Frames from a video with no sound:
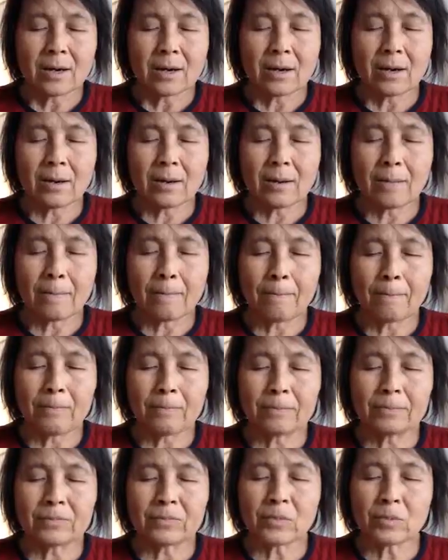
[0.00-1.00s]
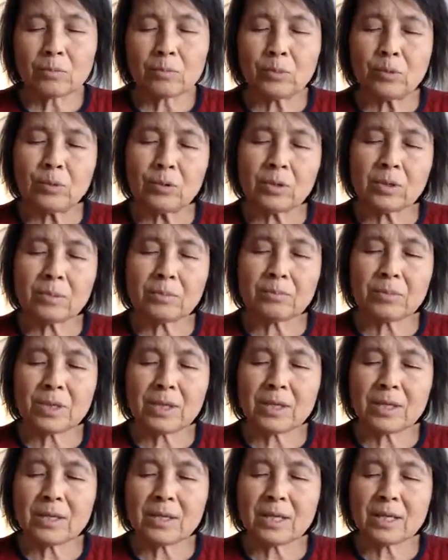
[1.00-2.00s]
Um, put a
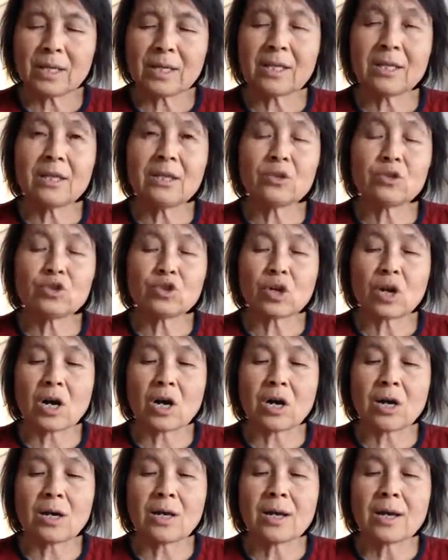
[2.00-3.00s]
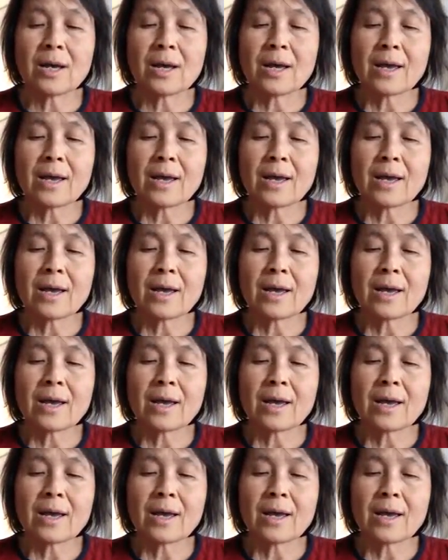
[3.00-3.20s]
bean in the jar.